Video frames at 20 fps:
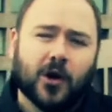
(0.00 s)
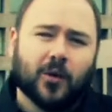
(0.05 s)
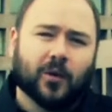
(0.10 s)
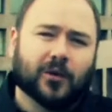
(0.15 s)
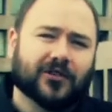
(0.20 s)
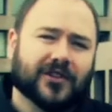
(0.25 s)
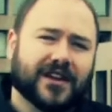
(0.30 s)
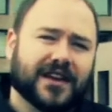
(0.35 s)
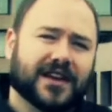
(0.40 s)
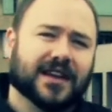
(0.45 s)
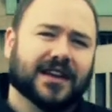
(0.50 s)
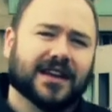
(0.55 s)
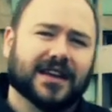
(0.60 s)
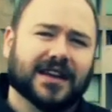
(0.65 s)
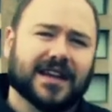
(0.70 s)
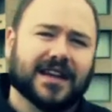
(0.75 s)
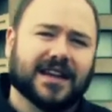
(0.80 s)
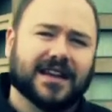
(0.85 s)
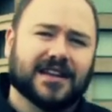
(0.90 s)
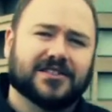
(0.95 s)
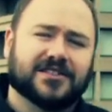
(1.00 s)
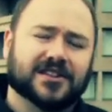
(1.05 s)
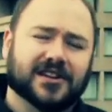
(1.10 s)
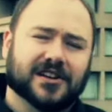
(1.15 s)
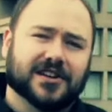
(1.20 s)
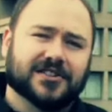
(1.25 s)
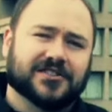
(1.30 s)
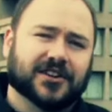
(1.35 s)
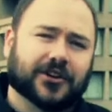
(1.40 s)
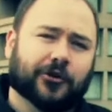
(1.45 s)
What Lincoln needs
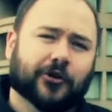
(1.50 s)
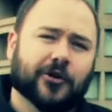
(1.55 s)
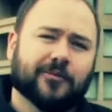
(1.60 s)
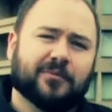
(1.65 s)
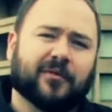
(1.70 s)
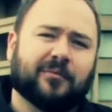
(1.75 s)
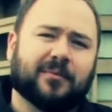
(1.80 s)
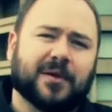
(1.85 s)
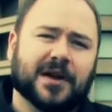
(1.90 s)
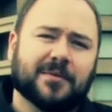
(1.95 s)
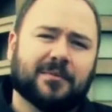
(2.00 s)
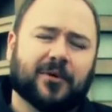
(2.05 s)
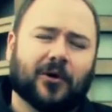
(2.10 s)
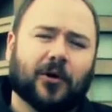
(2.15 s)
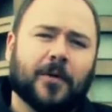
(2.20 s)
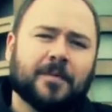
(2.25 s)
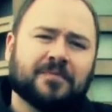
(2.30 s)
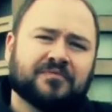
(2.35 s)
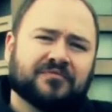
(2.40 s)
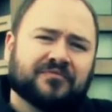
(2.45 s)
is a group of people